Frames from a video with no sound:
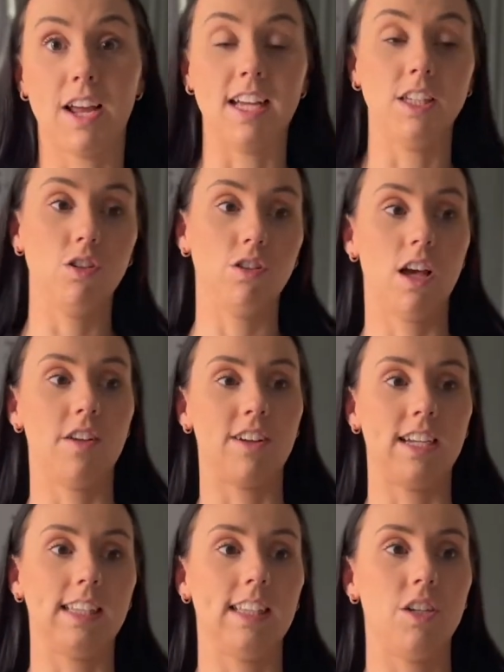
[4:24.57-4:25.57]
And you turned
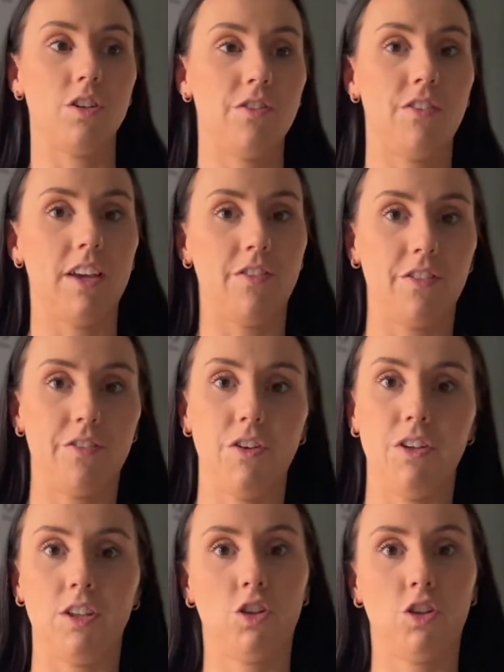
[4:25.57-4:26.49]
around and said your favorite food is